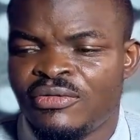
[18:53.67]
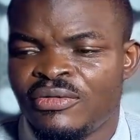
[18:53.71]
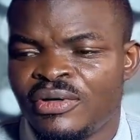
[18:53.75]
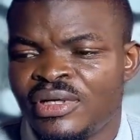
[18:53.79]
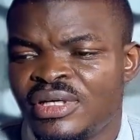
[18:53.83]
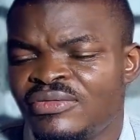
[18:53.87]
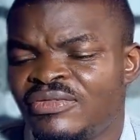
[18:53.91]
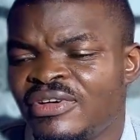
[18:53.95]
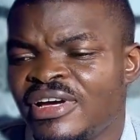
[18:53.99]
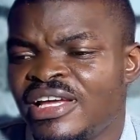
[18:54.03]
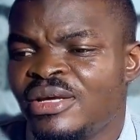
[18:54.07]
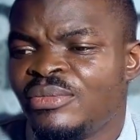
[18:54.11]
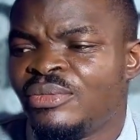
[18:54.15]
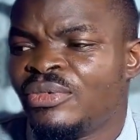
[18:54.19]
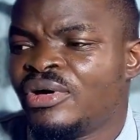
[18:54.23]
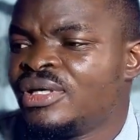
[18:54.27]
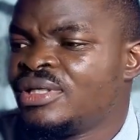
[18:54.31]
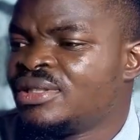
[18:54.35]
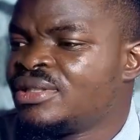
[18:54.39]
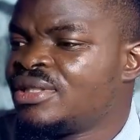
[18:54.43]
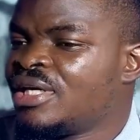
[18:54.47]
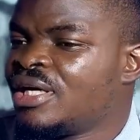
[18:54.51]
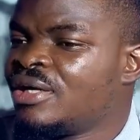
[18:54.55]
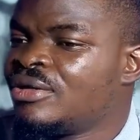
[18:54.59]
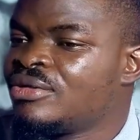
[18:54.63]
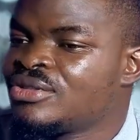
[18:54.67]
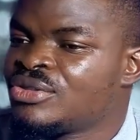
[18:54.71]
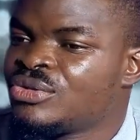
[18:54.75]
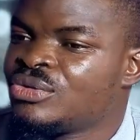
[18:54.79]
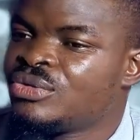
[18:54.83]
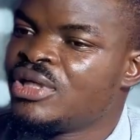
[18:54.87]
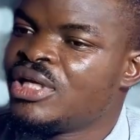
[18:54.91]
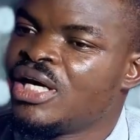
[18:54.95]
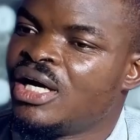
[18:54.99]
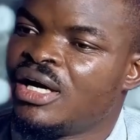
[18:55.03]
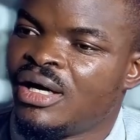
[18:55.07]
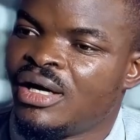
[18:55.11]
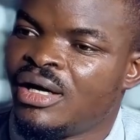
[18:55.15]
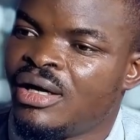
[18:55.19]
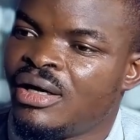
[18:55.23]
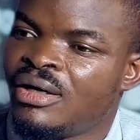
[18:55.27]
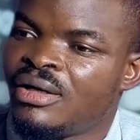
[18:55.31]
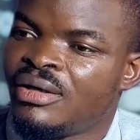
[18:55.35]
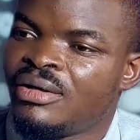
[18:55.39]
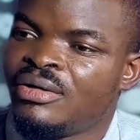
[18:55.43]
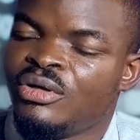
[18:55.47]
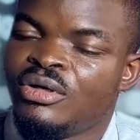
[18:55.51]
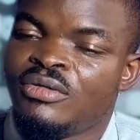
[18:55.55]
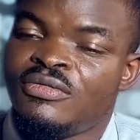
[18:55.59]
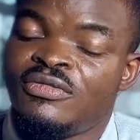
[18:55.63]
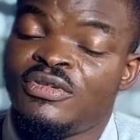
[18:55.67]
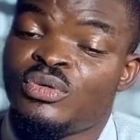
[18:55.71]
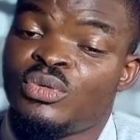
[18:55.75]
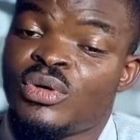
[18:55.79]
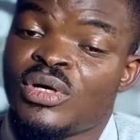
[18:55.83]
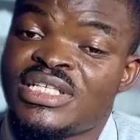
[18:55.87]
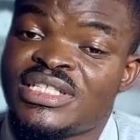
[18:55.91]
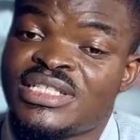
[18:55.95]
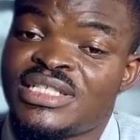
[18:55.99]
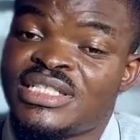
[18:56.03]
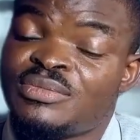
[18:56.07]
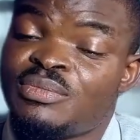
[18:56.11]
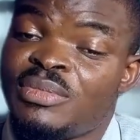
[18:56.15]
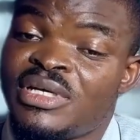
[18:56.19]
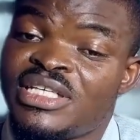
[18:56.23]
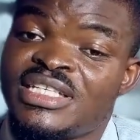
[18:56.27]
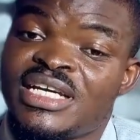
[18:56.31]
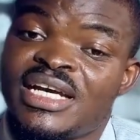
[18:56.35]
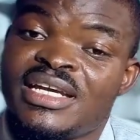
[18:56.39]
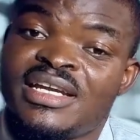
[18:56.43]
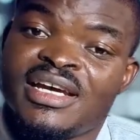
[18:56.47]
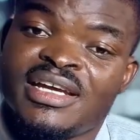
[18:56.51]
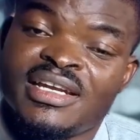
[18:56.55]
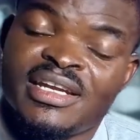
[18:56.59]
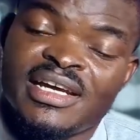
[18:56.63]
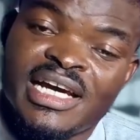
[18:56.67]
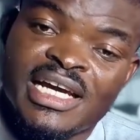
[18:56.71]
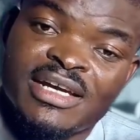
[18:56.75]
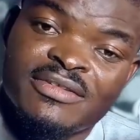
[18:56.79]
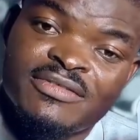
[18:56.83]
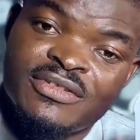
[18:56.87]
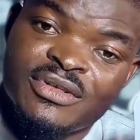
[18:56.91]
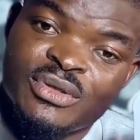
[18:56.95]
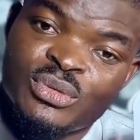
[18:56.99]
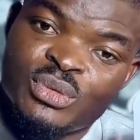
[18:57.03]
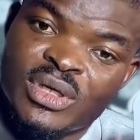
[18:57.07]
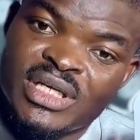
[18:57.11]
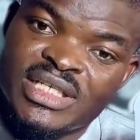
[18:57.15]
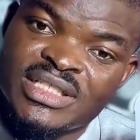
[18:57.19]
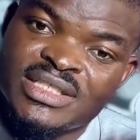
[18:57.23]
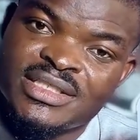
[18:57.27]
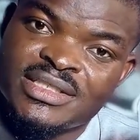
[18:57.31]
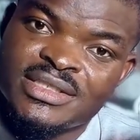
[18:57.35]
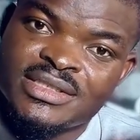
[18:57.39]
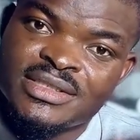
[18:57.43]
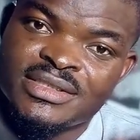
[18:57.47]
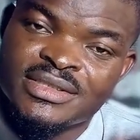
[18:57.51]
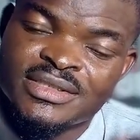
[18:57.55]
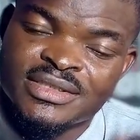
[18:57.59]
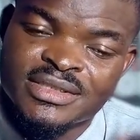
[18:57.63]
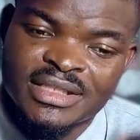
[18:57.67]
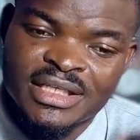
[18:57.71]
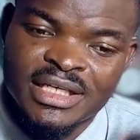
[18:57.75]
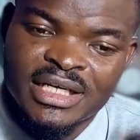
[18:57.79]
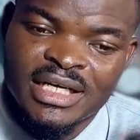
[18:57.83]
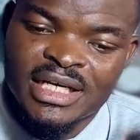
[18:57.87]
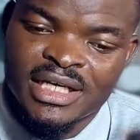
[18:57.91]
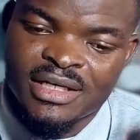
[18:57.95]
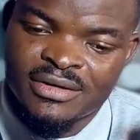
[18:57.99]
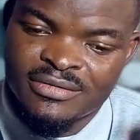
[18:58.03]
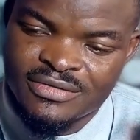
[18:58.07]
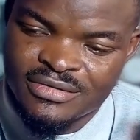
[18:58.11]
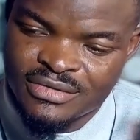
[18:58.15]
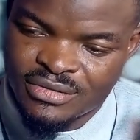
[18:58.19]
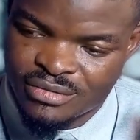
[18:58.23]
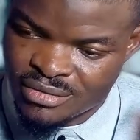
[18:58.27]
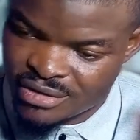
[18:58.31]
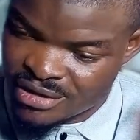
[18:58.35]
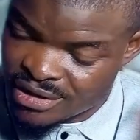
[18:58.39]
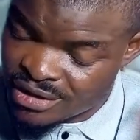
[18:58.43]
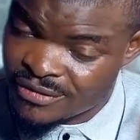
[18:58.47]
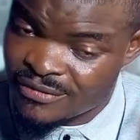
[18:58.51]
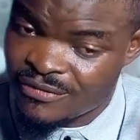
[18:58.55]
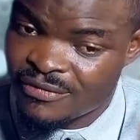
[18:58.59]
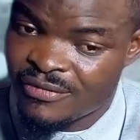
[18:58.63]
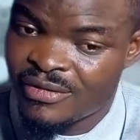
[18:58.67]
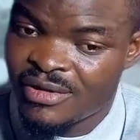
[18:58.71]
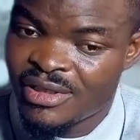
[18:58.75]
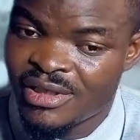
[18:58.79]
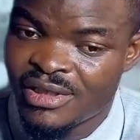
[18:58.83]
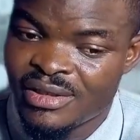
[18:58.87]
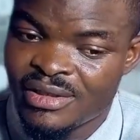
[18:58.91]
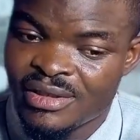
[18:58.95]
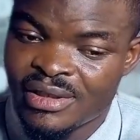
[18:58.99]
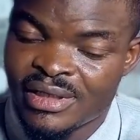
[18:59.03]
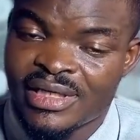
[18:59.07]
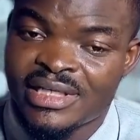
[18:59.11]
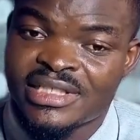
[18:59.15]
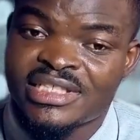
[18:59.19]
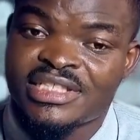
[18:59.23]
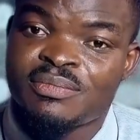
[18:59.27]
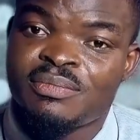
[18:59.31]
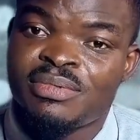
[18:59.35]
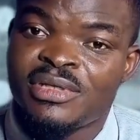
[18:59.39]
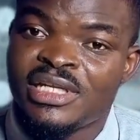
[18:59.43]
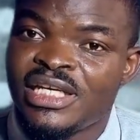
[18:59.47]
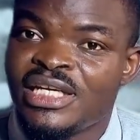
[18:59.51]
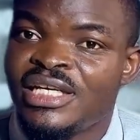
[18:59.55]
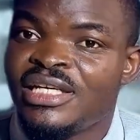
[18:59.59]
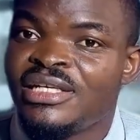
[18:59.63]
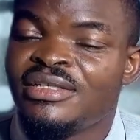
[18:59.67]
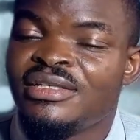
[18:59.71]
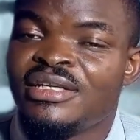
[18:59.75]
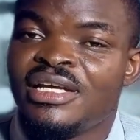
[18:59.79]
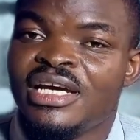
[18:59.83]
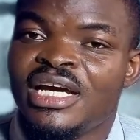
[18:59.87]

If anybody tells you that low frequency is better than high frequency, I have successfully explained